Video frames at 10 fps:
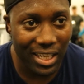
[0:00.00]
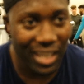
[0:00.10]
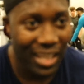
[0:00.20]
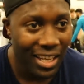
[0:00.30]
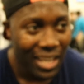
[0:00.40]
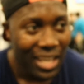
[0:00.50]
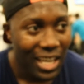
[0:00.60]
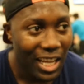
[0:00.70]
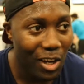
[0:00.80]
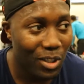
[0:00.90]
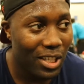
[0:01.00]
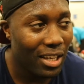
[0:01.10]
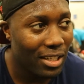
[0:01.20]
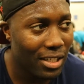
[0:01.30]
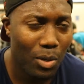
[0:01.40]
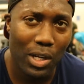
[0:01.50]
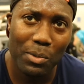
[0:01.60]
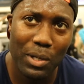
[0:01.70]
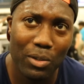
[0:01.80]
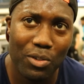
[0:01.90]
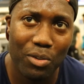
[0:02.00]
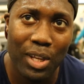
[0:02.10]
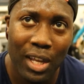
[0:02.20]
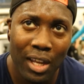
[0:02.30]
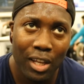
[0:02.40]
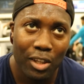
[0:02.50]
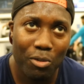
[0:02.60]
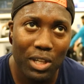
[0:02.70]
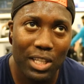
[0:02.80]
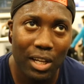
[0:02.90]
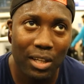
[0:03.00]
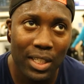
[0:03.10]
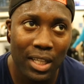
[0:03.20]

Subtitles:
It looks, is it twice a week or 3 times?